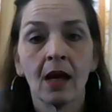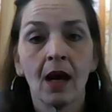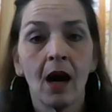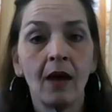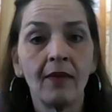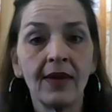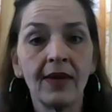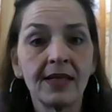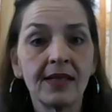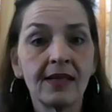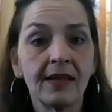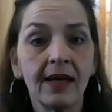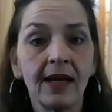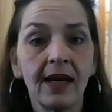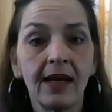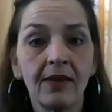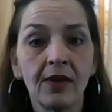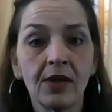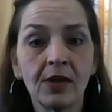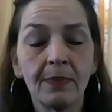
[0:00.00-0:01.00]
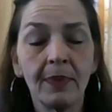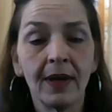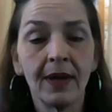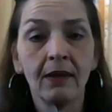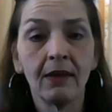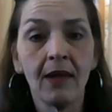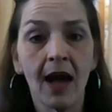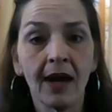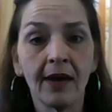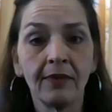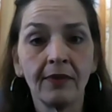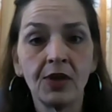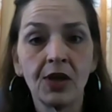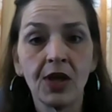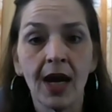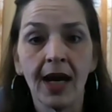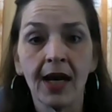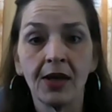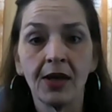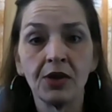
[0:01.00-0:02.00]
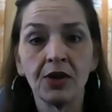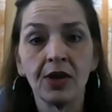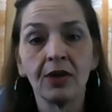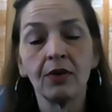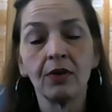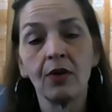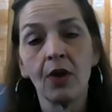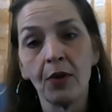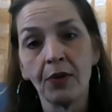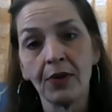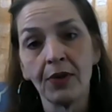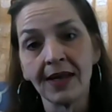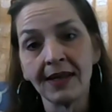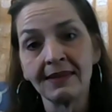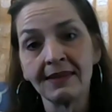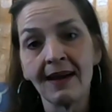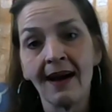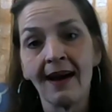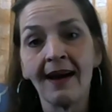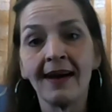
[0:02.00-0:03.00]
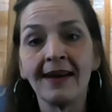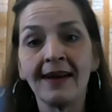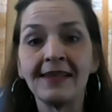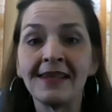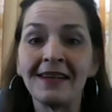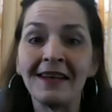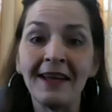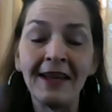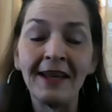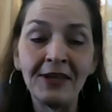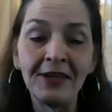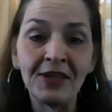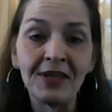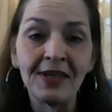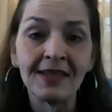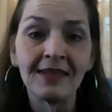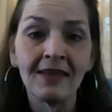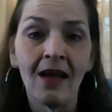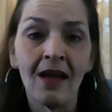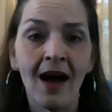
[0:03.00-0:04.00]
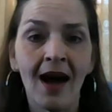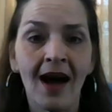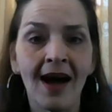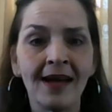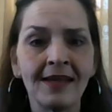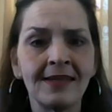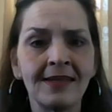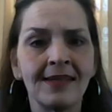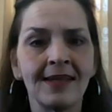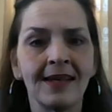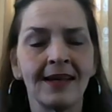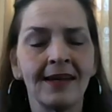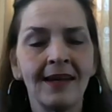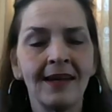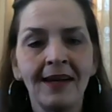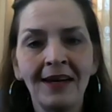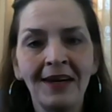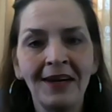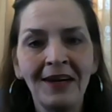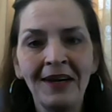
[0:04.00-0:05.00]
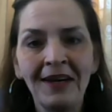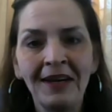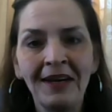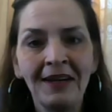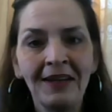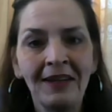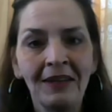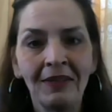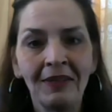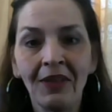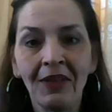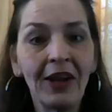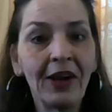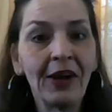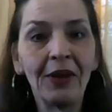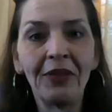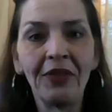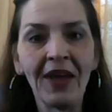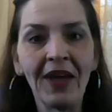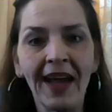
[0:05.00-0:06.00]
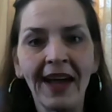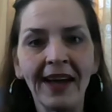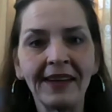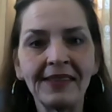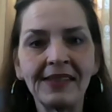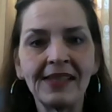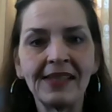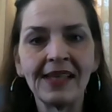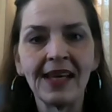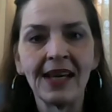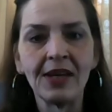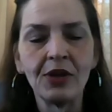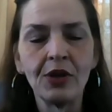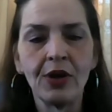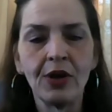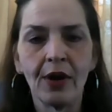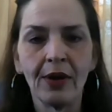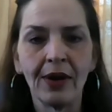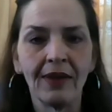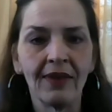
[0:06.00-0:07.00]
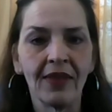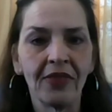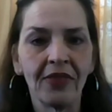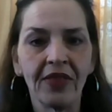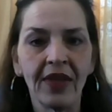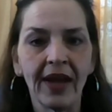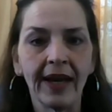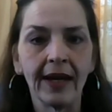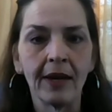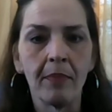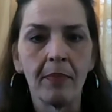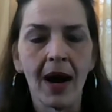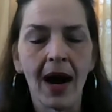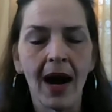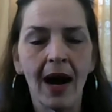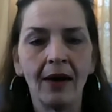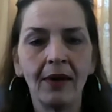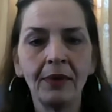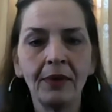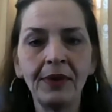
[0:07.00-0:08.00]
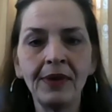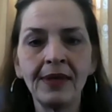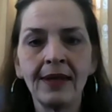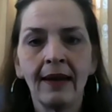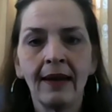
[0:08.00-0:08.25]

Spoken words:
obviously there's been a lot of change in clothing size and inches lost and little things that you don't even think about.